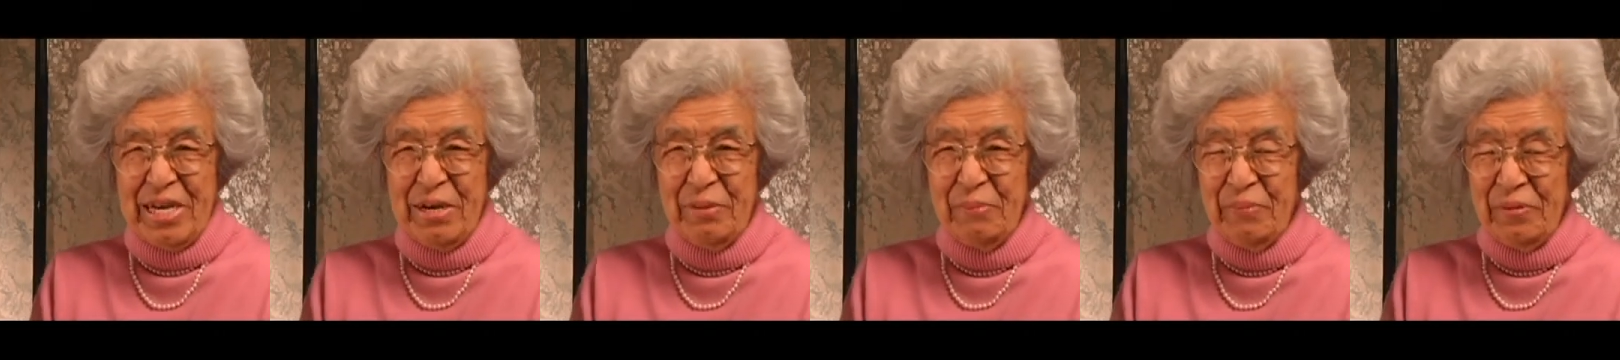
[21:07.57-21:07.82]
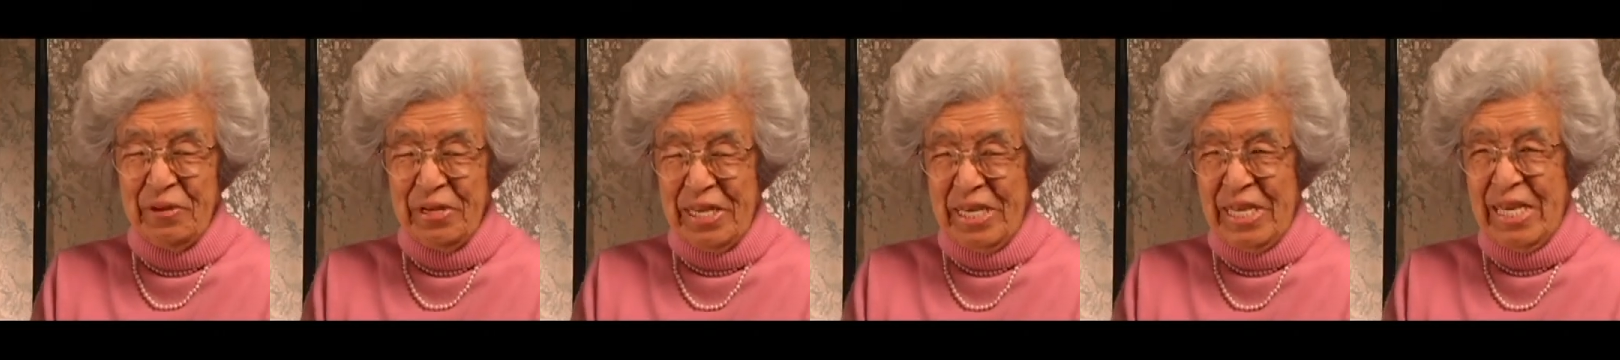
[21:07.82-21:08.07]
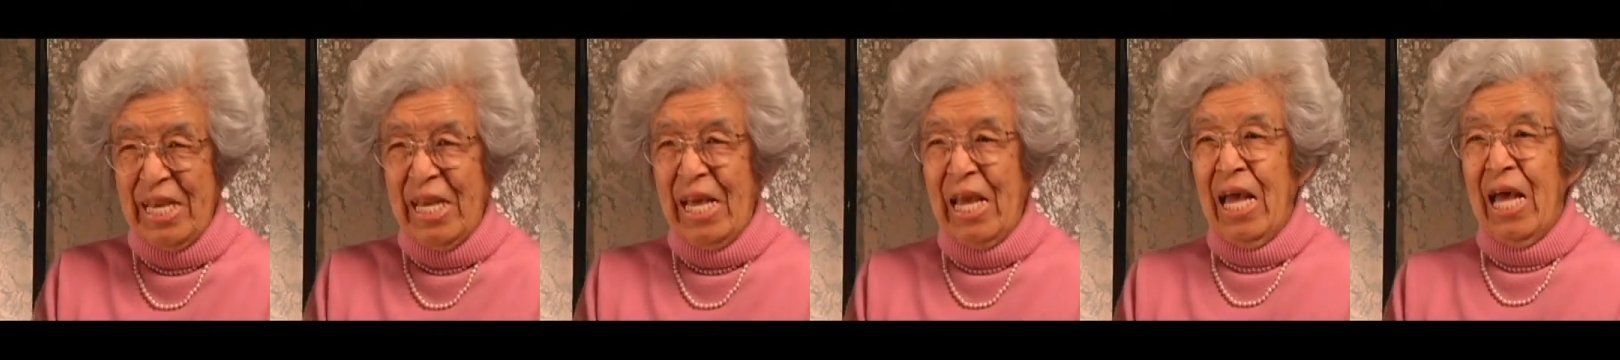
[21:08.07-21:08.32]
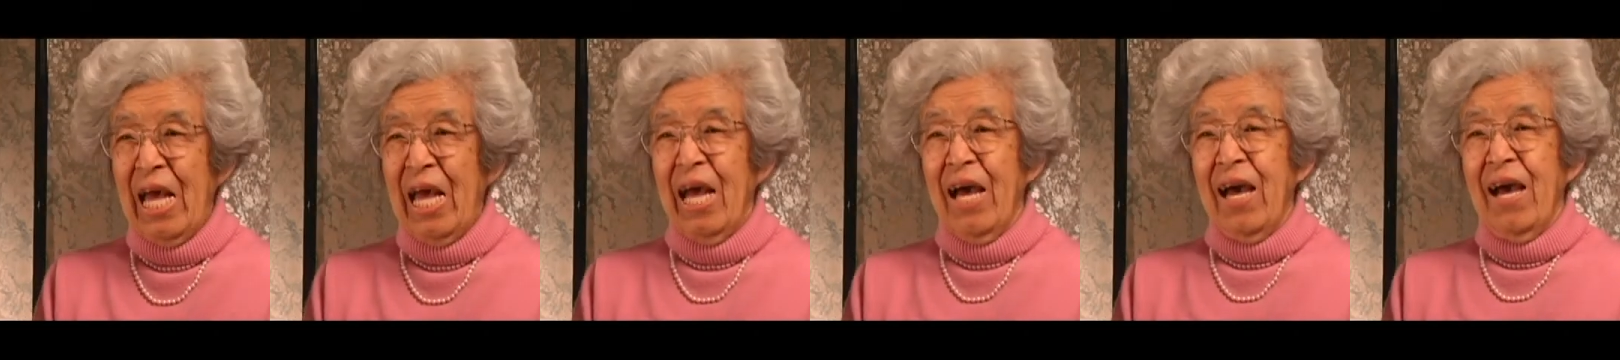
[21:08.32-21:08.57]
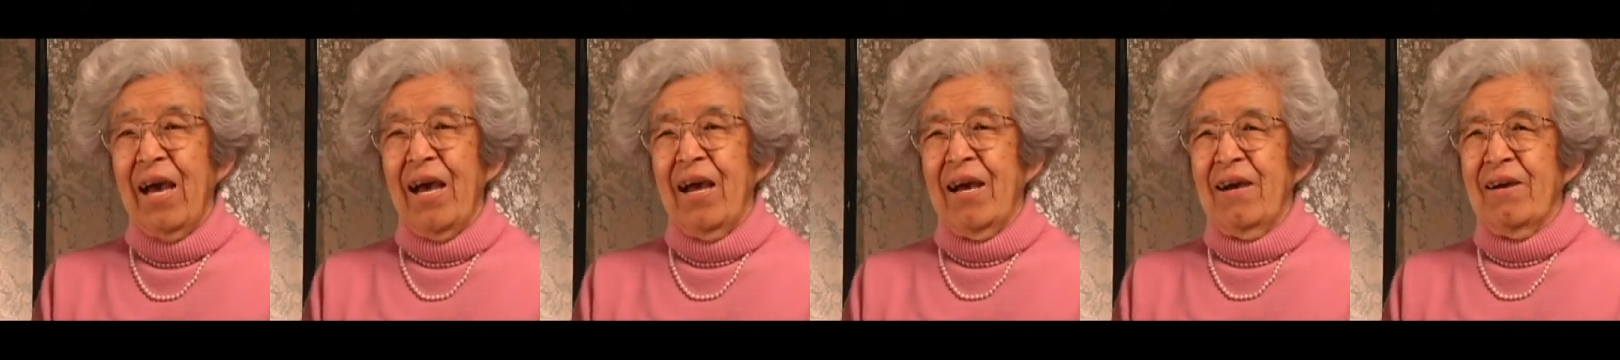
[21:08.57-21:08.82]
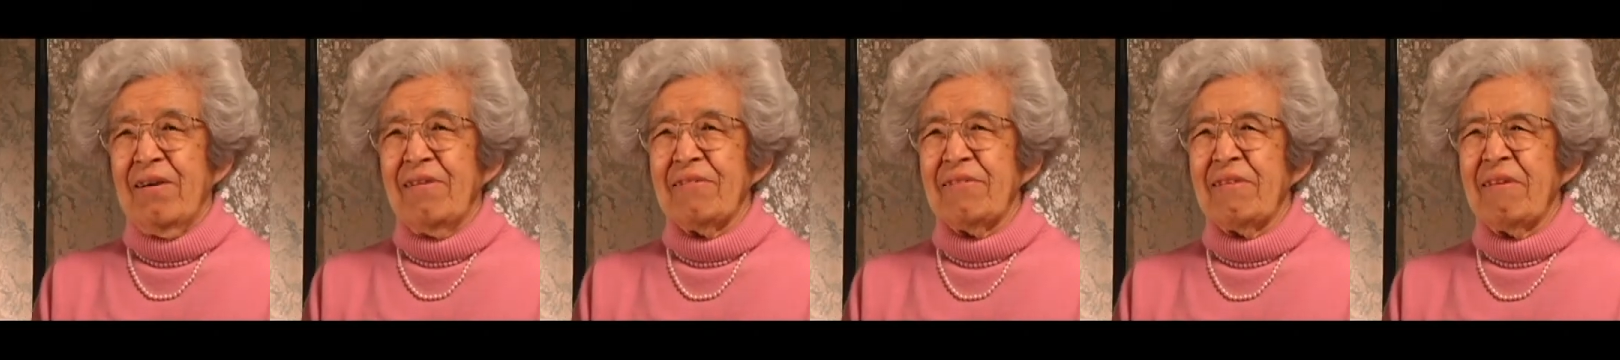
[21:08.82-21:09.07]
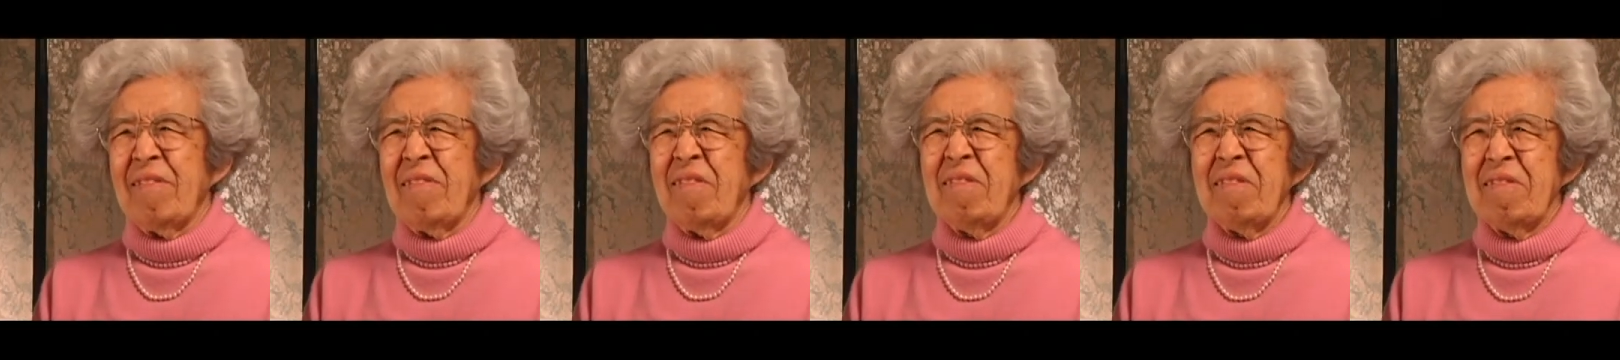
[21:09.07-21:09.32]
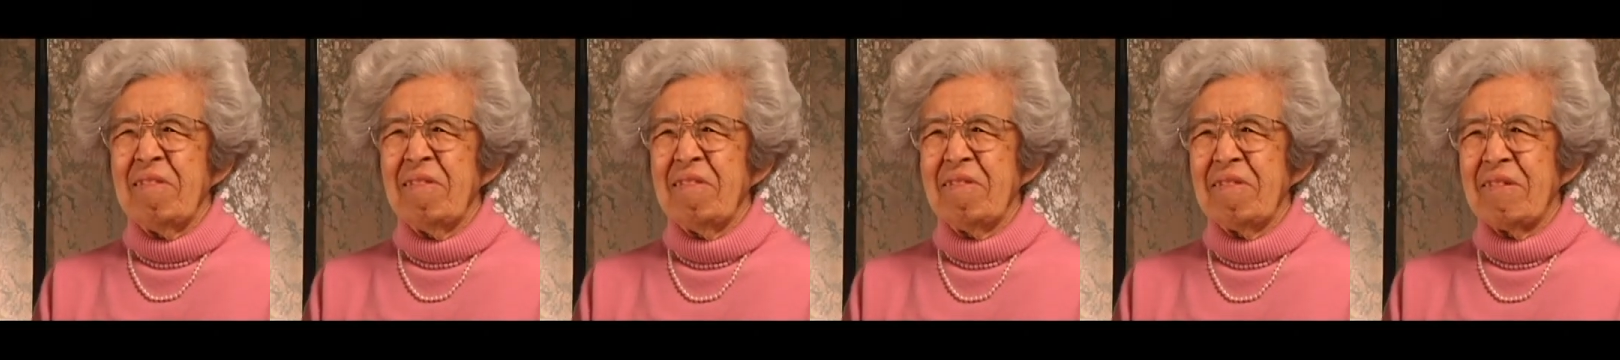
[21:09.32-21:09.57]
I thought, well, who
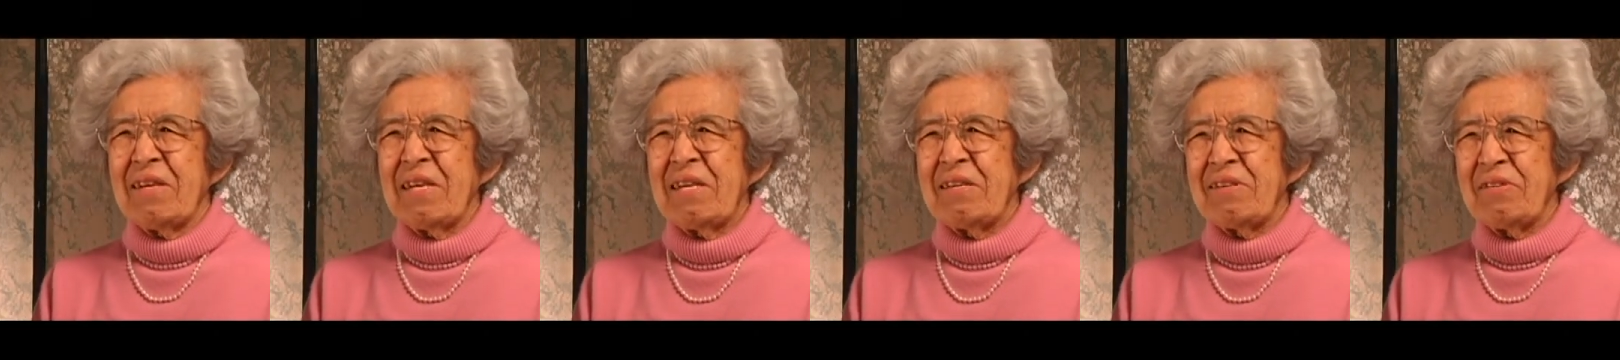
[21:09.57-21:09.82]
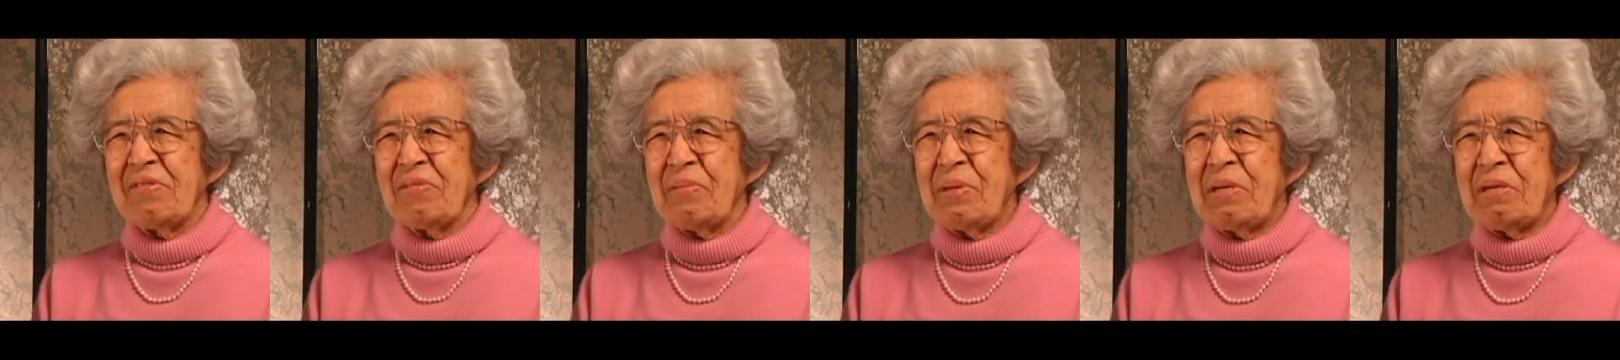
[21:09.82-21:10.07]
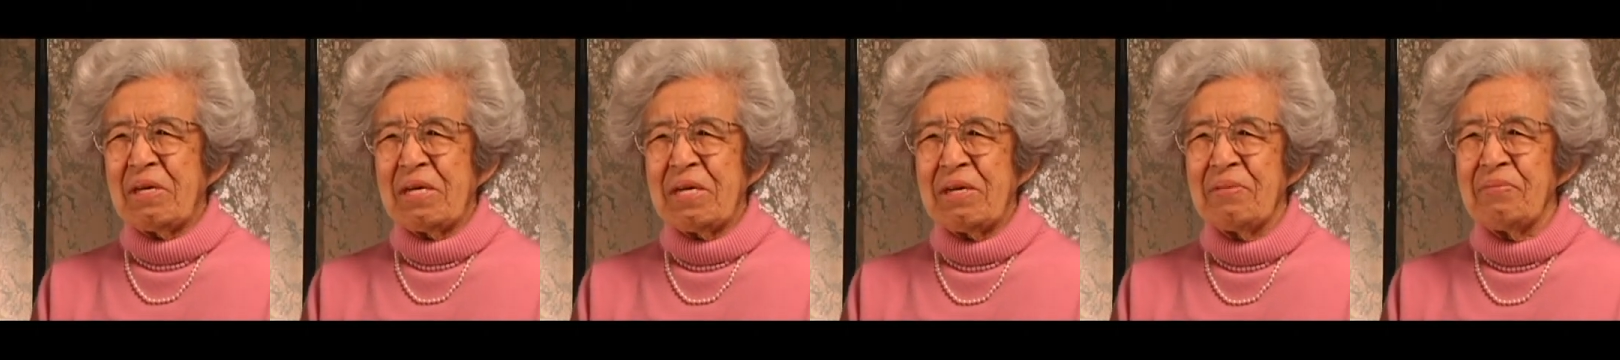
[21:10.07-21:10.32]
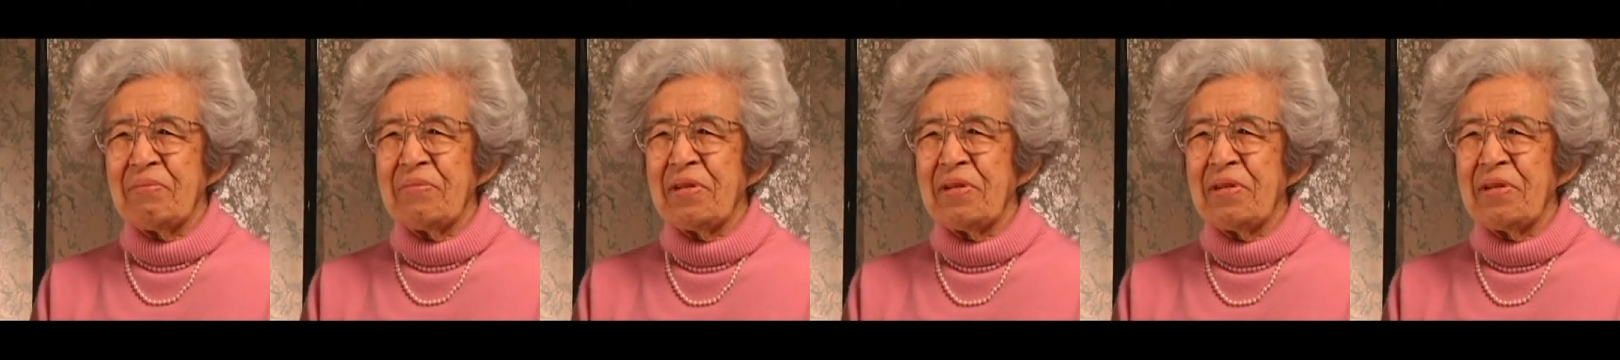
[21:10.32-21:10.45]
cares about company?